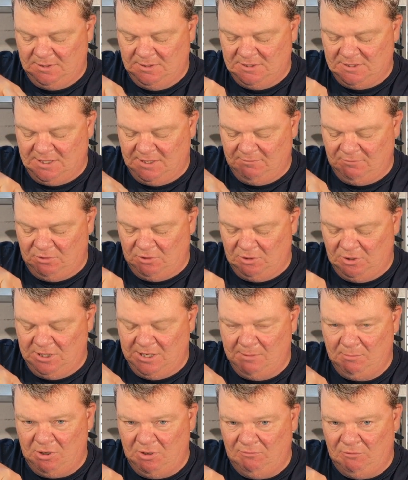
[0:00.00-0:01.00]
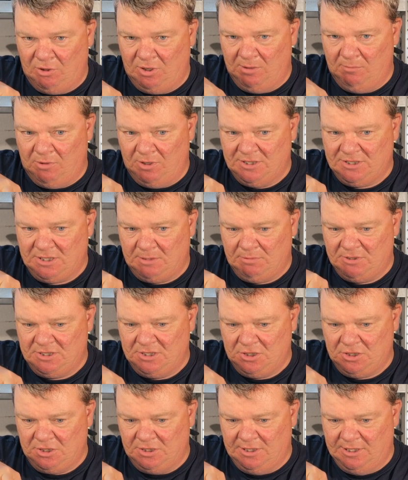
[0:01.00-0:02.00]
Is that wrong? Am I wrong in my
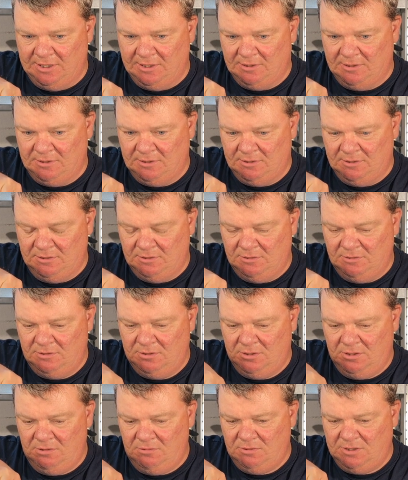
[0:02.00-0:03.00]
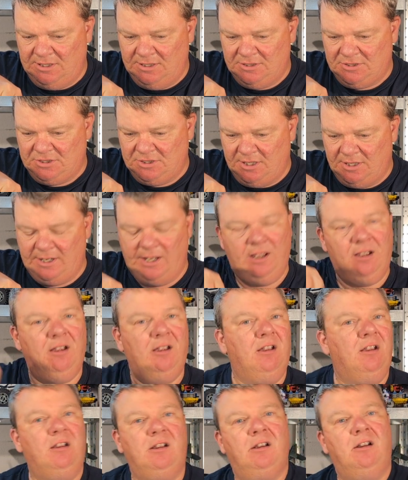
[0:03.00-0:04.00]
supposition there? No, that's done it.
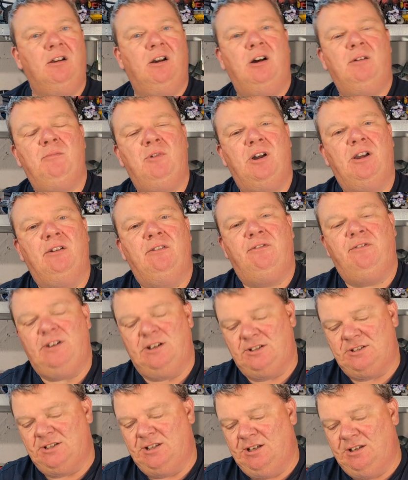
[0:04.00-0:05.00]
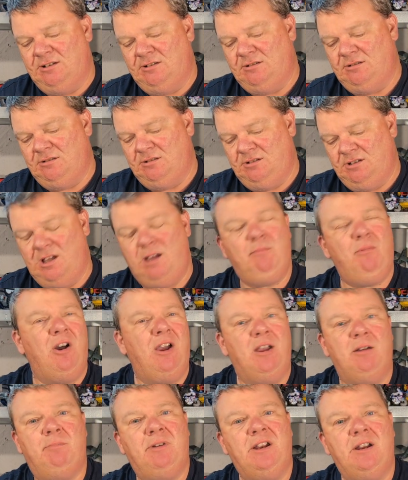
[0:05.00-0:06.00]
I might have fixed that. That
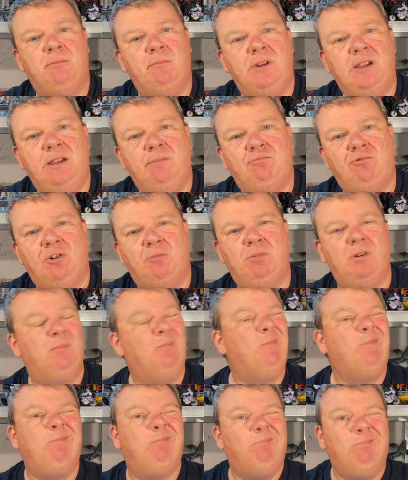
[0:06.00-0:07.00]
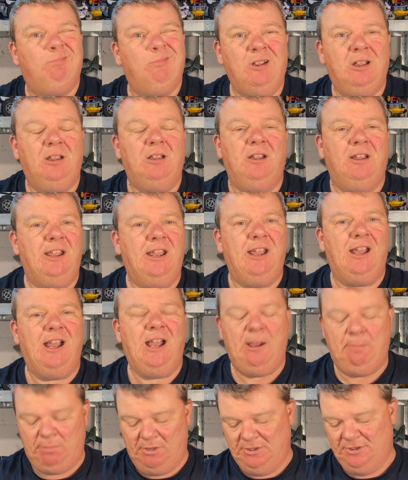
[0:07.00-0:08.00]
might have been a me problem. It
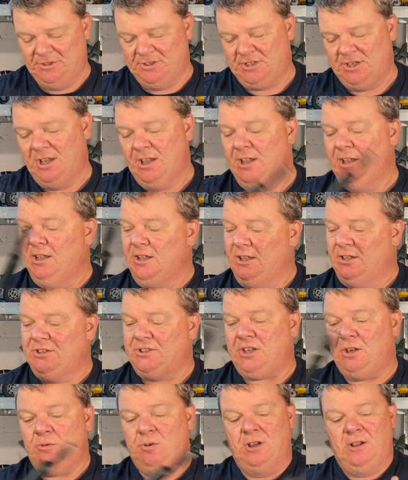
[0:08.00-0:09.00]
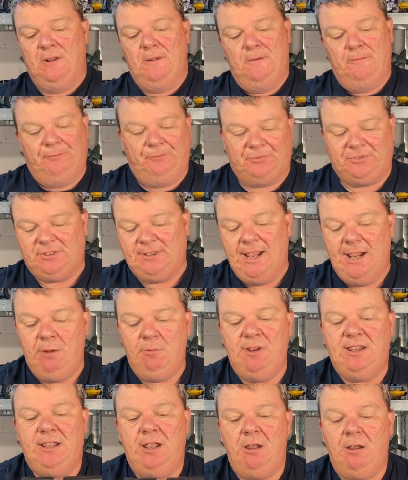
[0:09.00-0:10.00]
happens. So, there
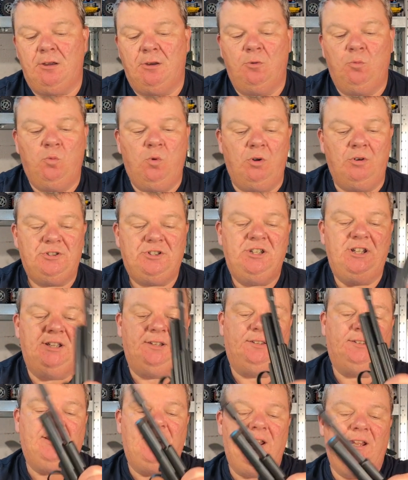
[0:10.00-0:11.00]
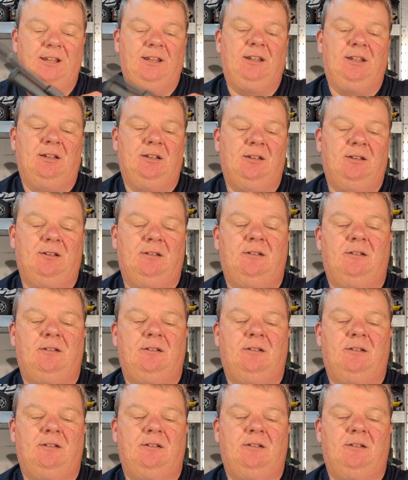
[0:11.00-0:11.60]
we go. What do you think?